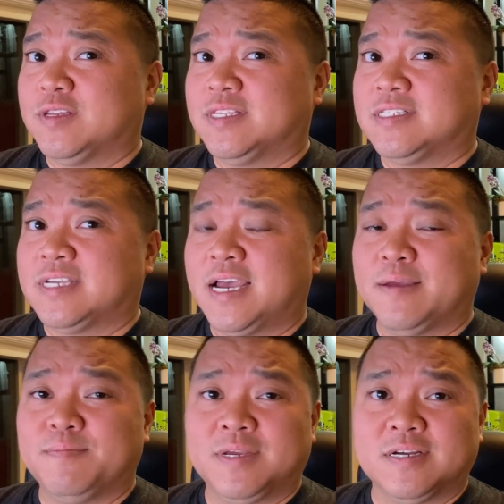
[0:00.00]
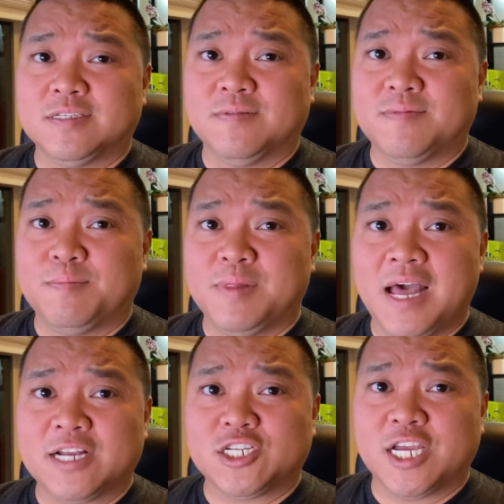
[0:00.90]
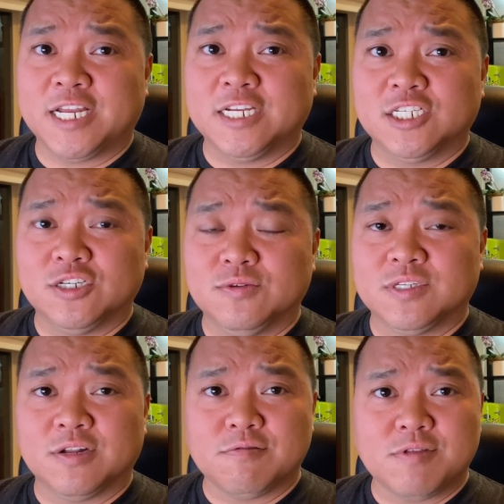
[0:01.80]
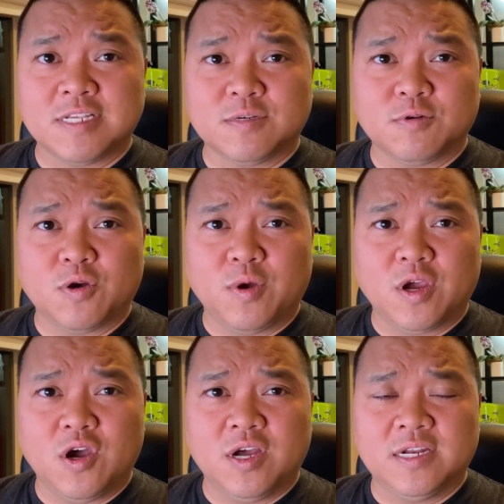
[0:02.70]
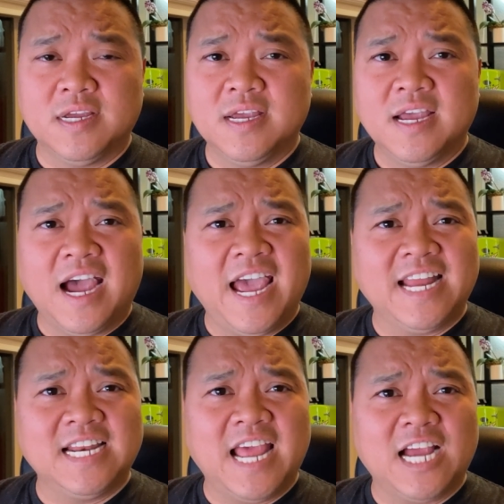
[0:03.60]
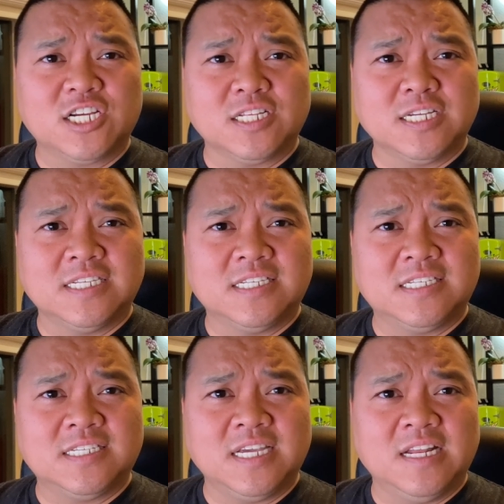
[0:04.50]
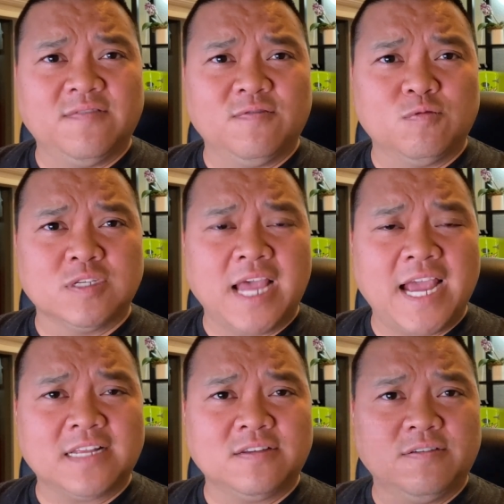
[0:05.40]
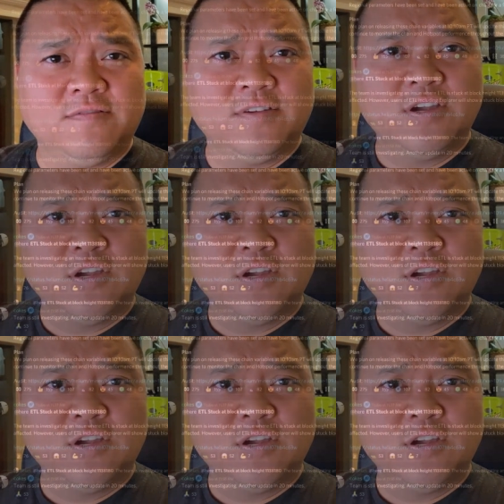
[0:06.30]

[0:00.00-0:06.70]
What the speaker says: at this time because of the blockchain issues and other things that were going on. I hadn't actually seen if it was active.